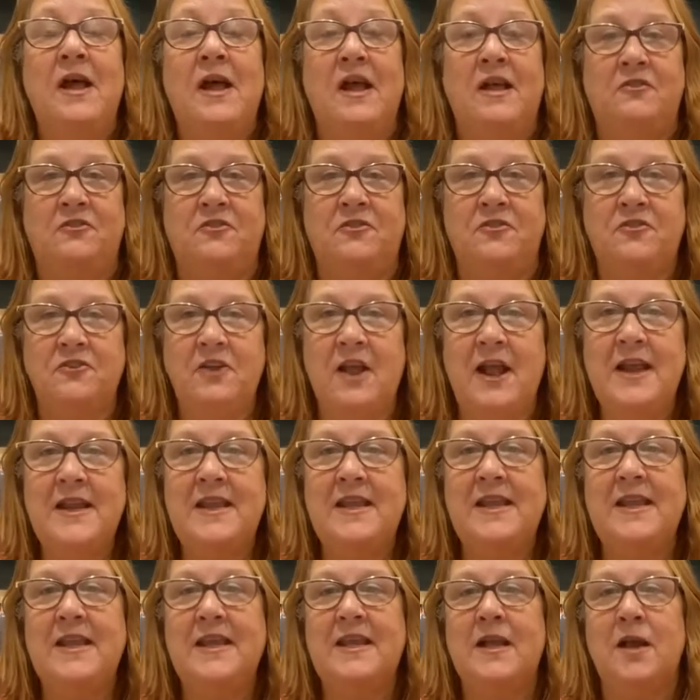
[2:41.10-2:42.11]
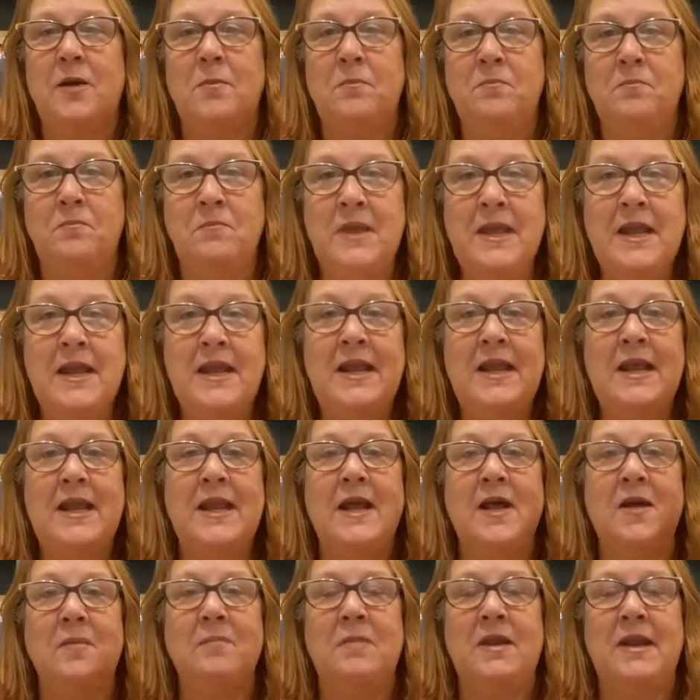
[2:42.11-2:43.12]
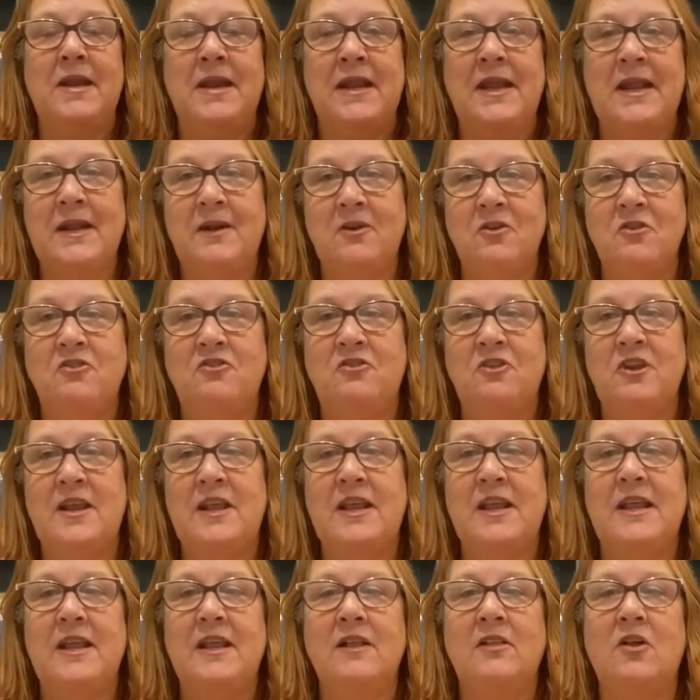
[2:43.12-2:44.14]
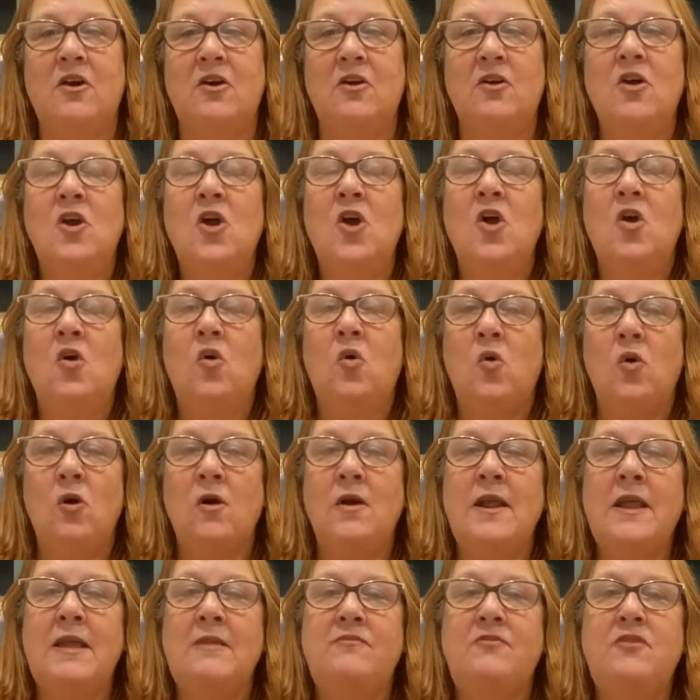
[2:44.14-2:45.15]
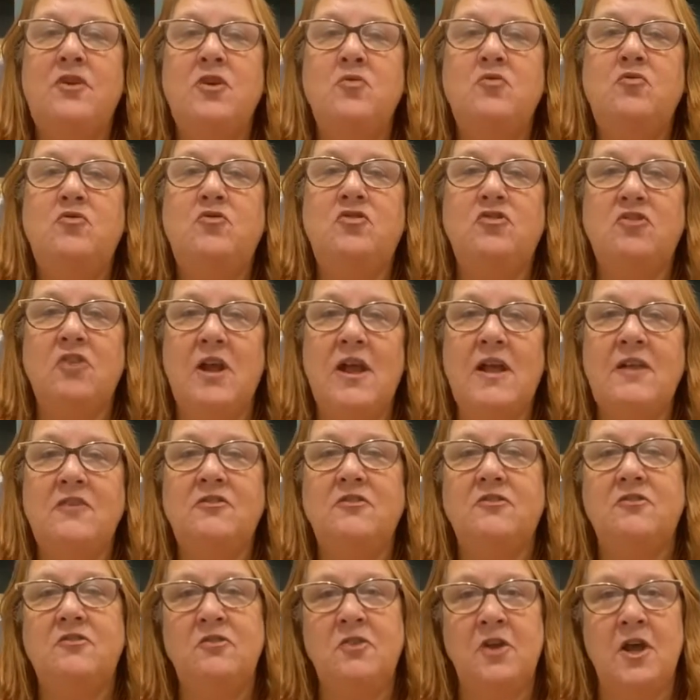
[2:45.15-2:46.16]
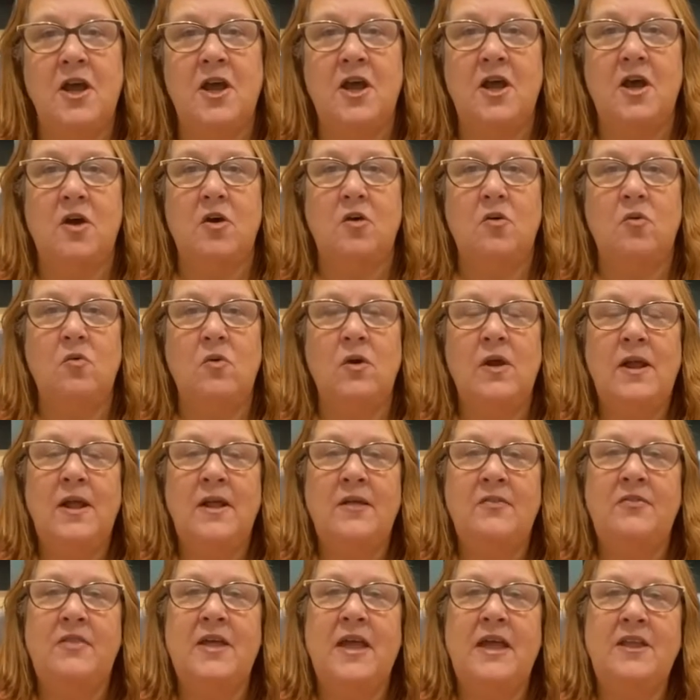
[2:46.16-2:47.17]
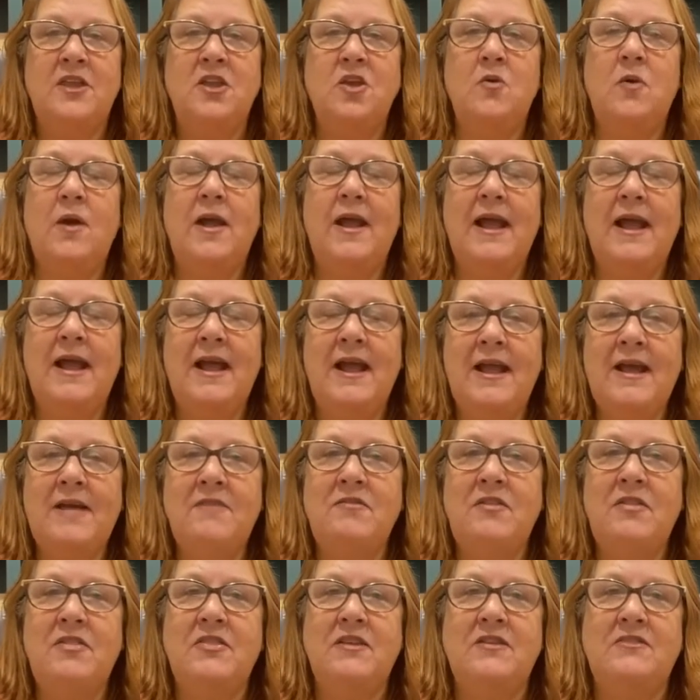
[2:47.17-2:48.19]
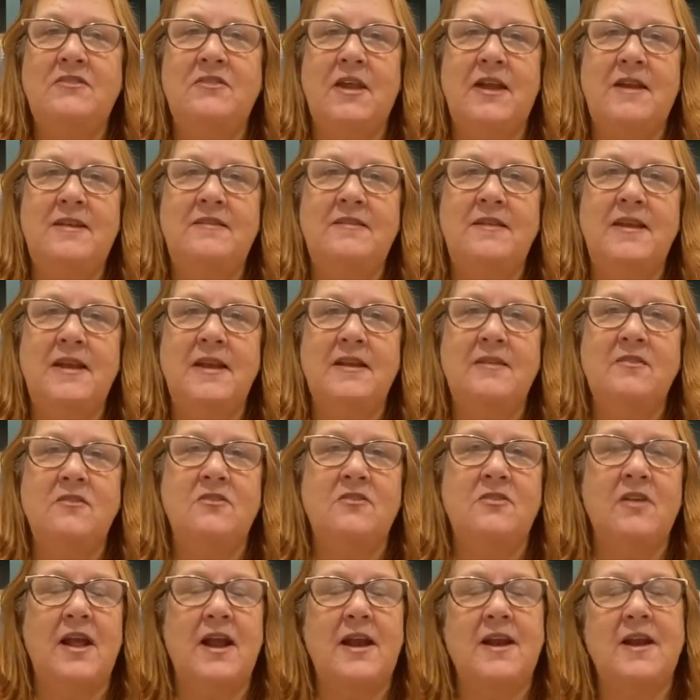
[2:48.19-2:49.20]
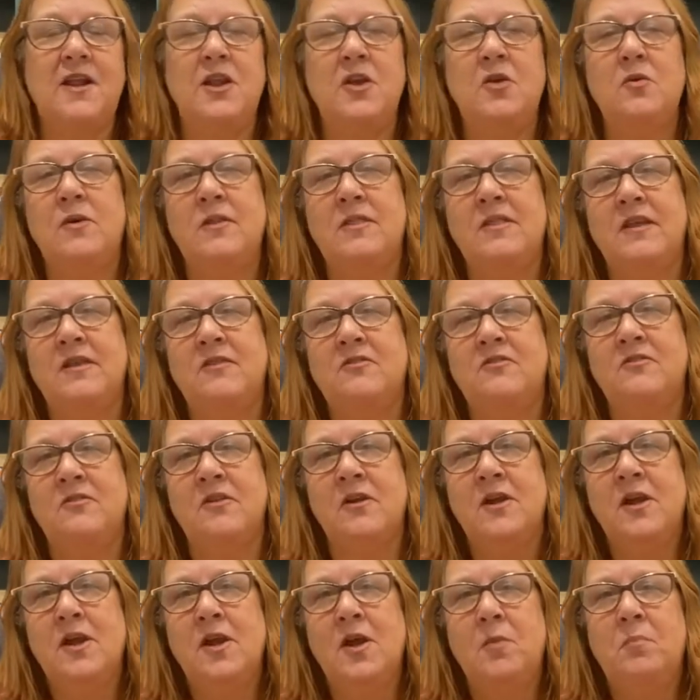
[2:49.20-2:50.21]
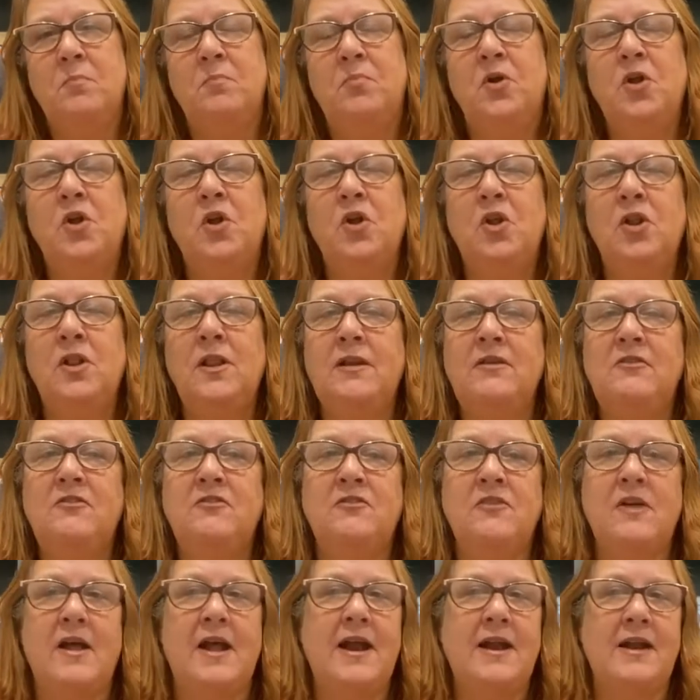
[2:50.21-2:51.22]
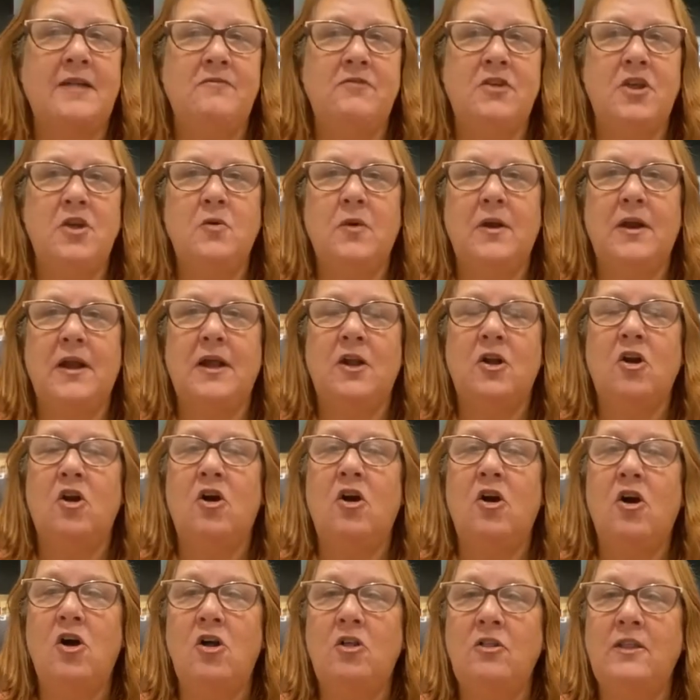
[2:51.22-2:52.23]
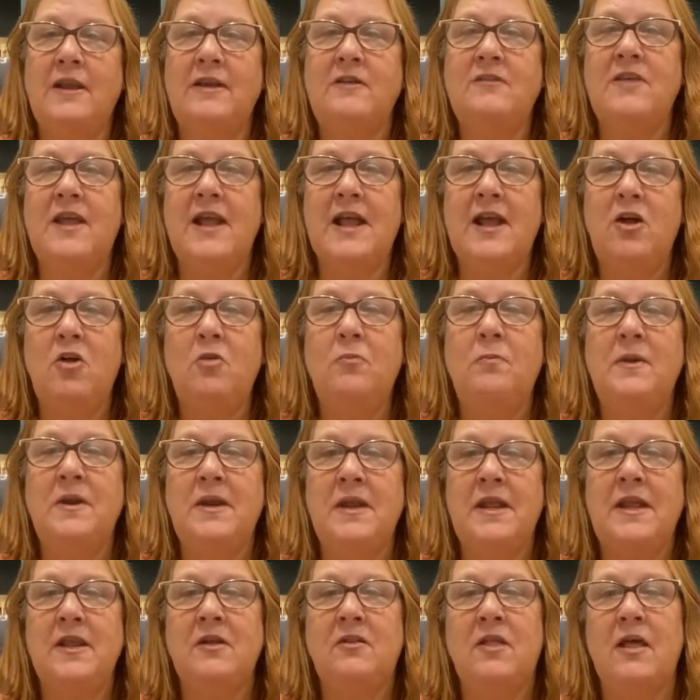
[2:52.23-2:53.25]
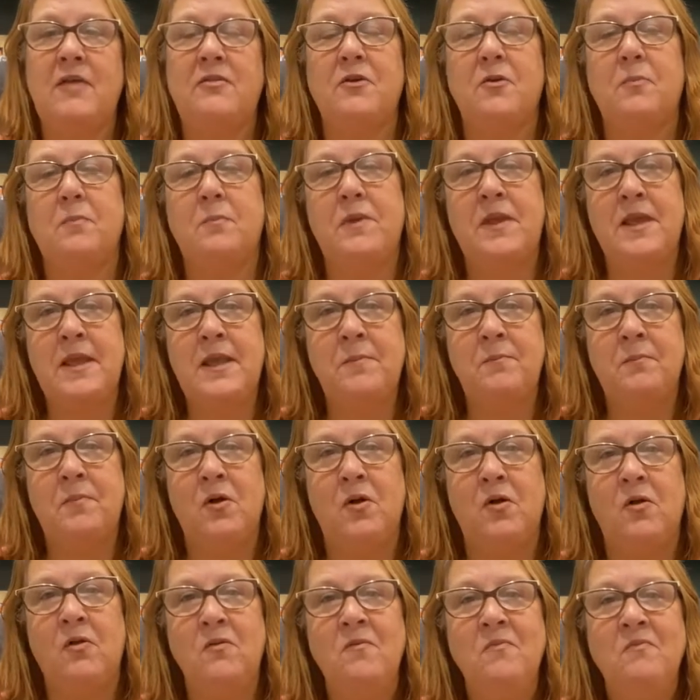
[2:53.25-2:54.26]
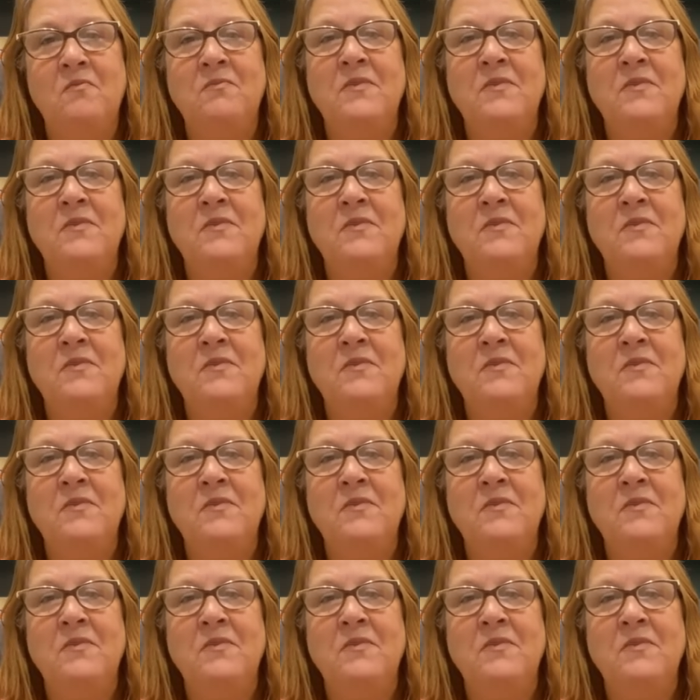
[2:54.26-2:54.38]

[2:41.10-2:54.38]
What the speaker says: a psychic, a medium, an energy healer, or if you just know that you have this idea inside of you and this pull inside of you and a calling to help and heal other people,